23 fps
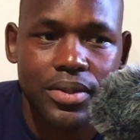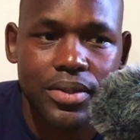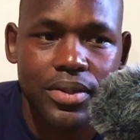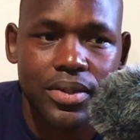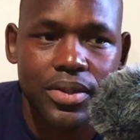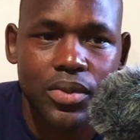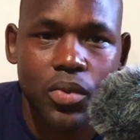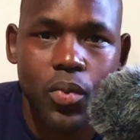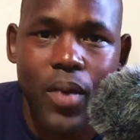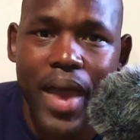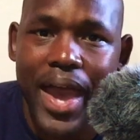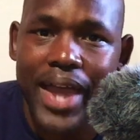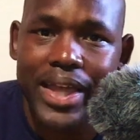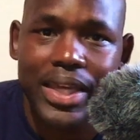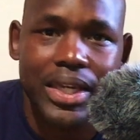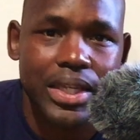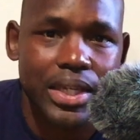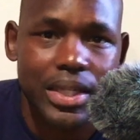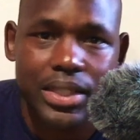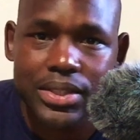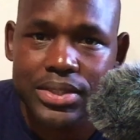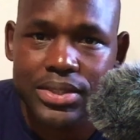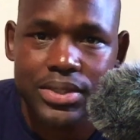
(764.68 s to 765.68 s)

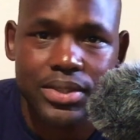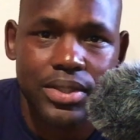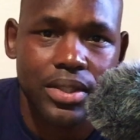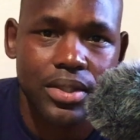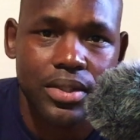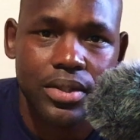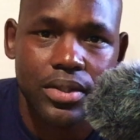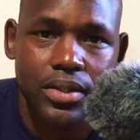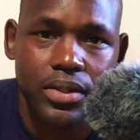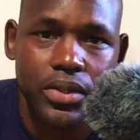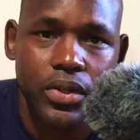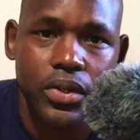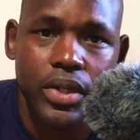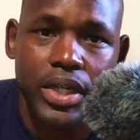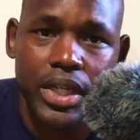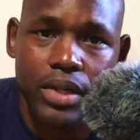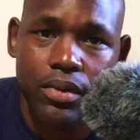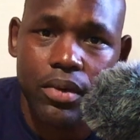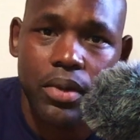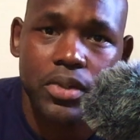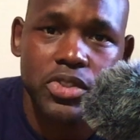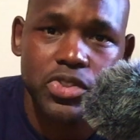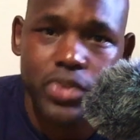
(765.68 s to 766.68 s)
wackiness, and your
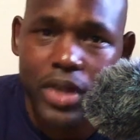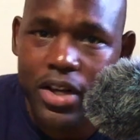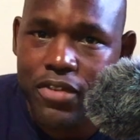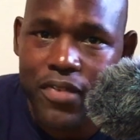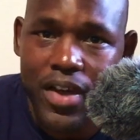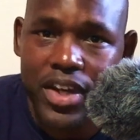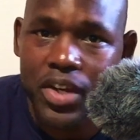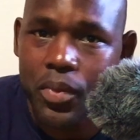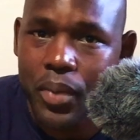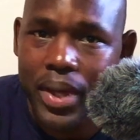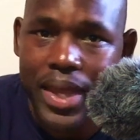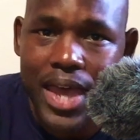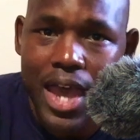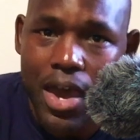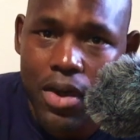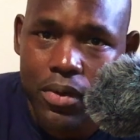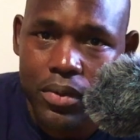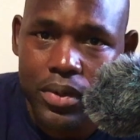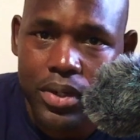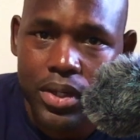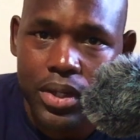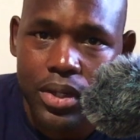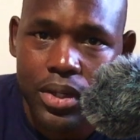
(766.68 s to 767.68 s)
hero is trying to find a way
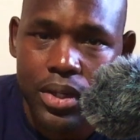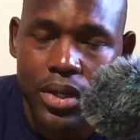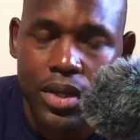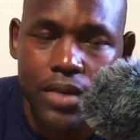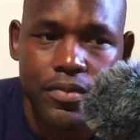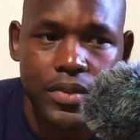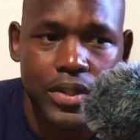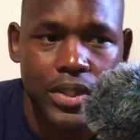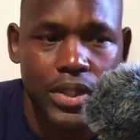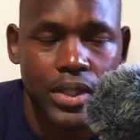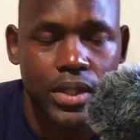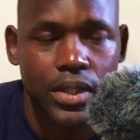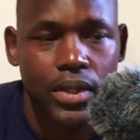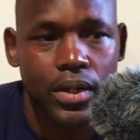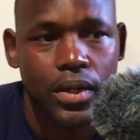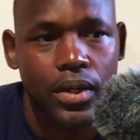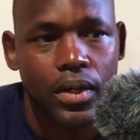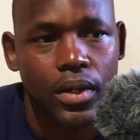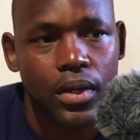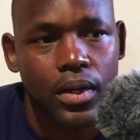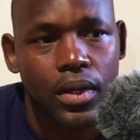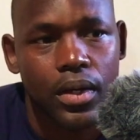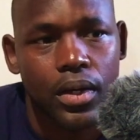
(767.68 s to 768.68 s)
out of the
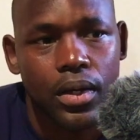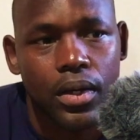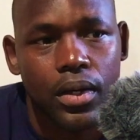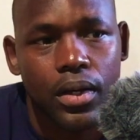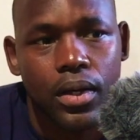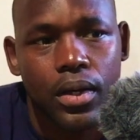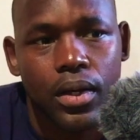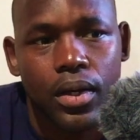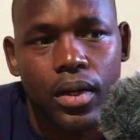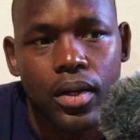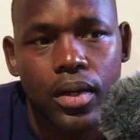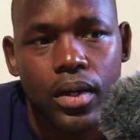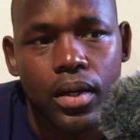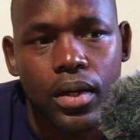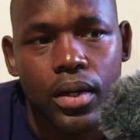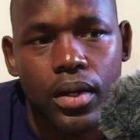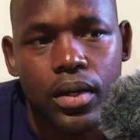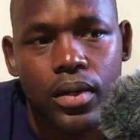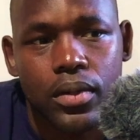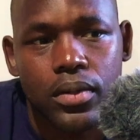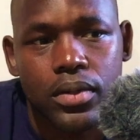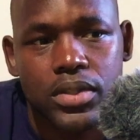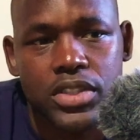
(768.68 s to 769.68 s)

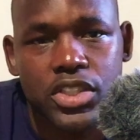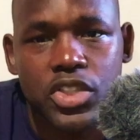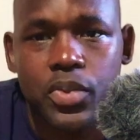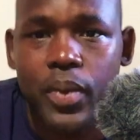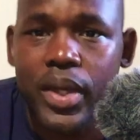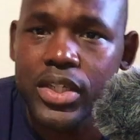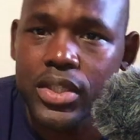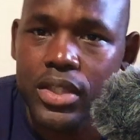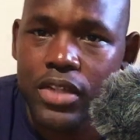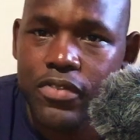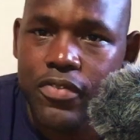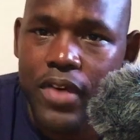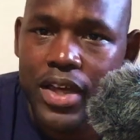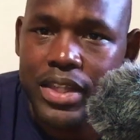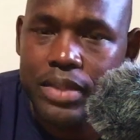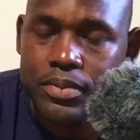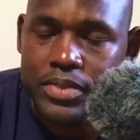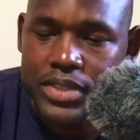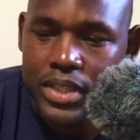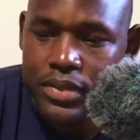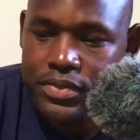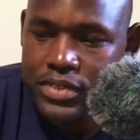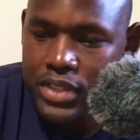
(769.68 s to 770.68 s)
situation they find
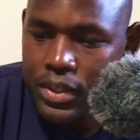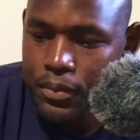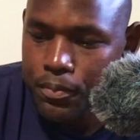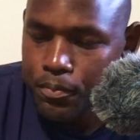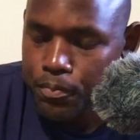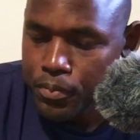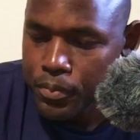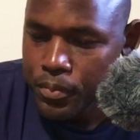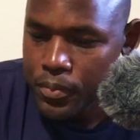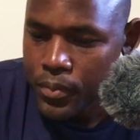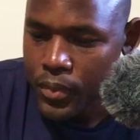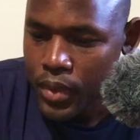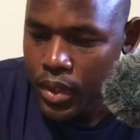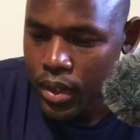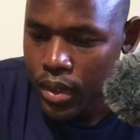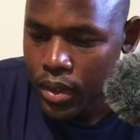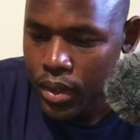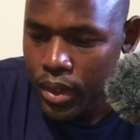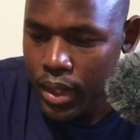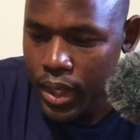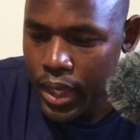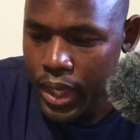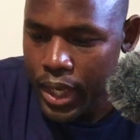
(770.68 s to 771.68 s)
themselves in.
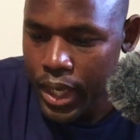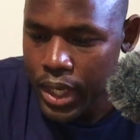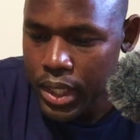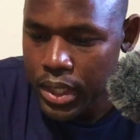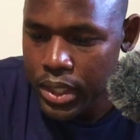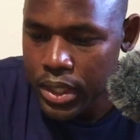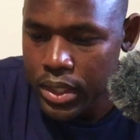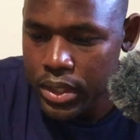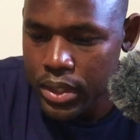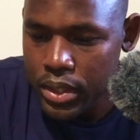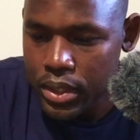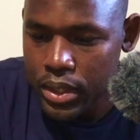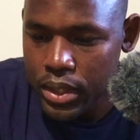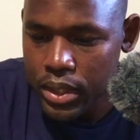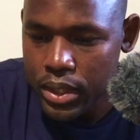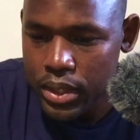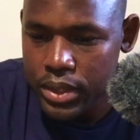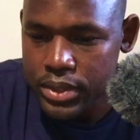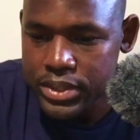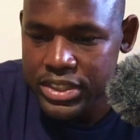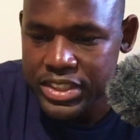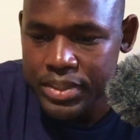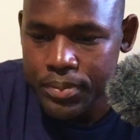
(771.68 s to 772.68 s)
And
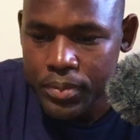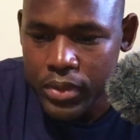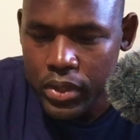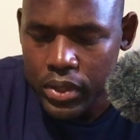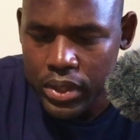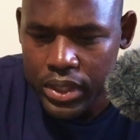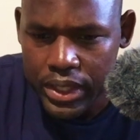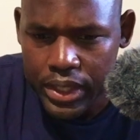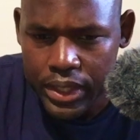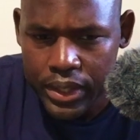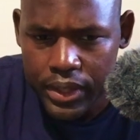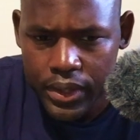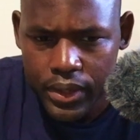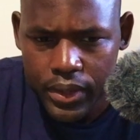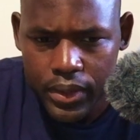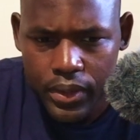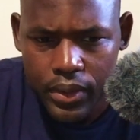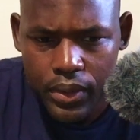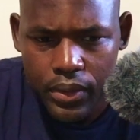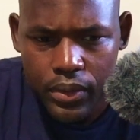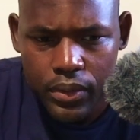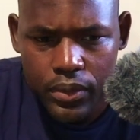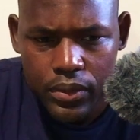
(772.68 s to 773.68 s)
similarly,
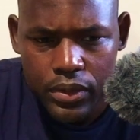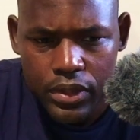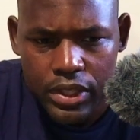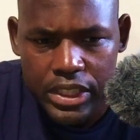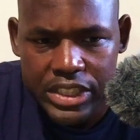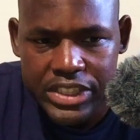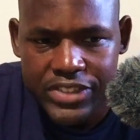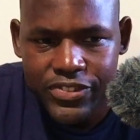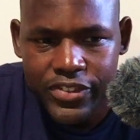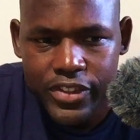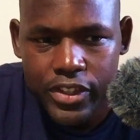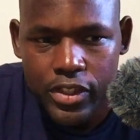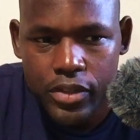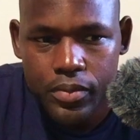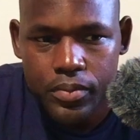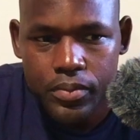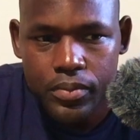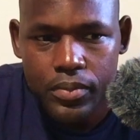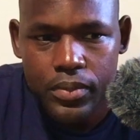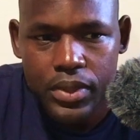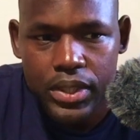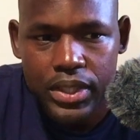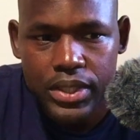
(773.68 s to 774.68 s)
this
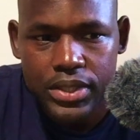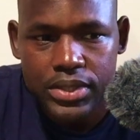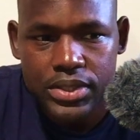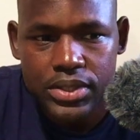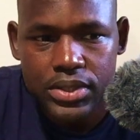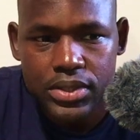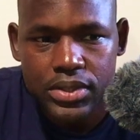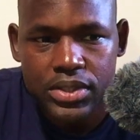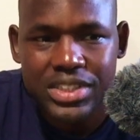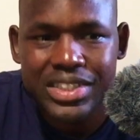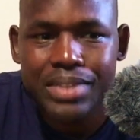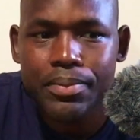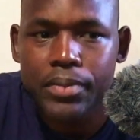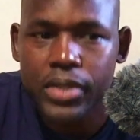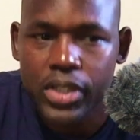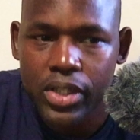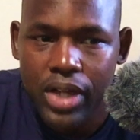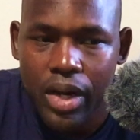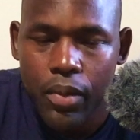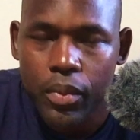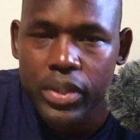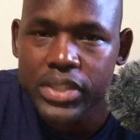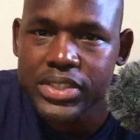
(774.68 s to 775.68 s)
film is similar.
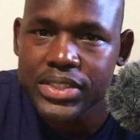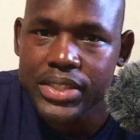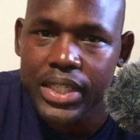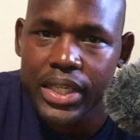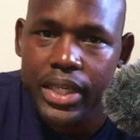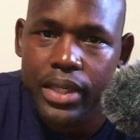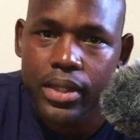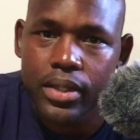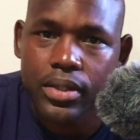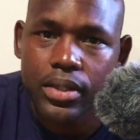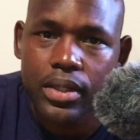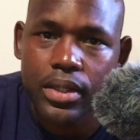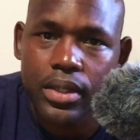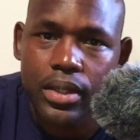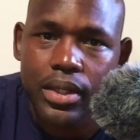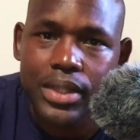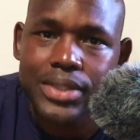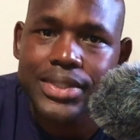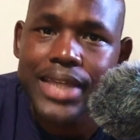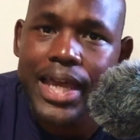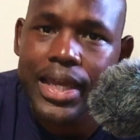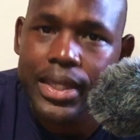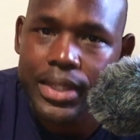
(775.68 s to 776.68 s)
I wouldn't say
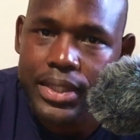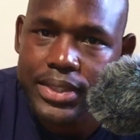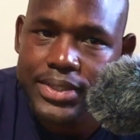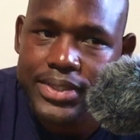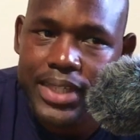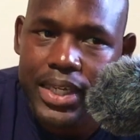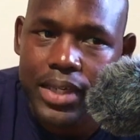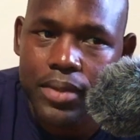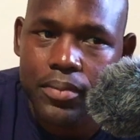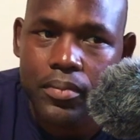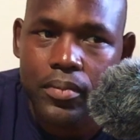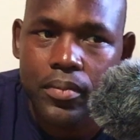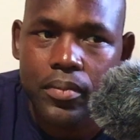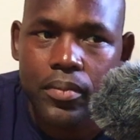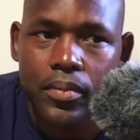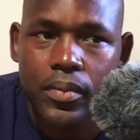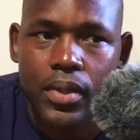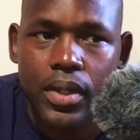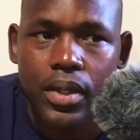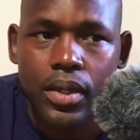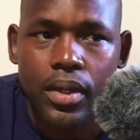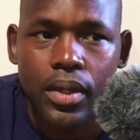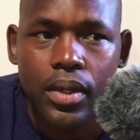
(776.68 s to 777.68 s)
exactly the same,
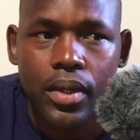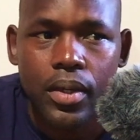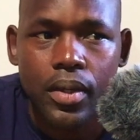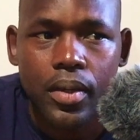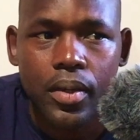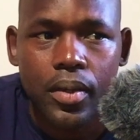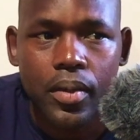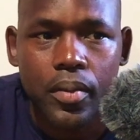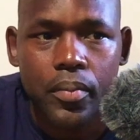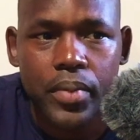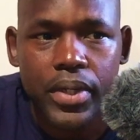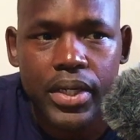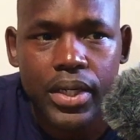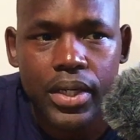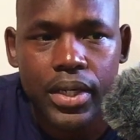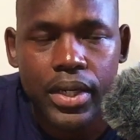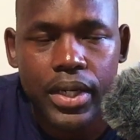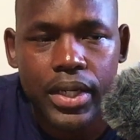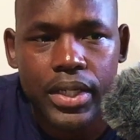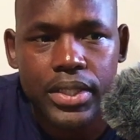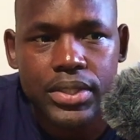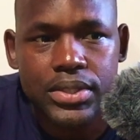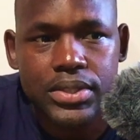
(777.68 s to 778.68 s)

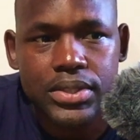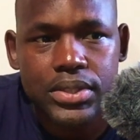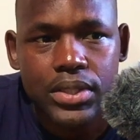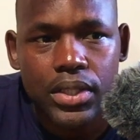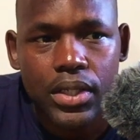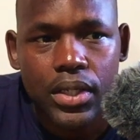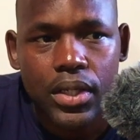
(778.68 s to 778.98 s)
because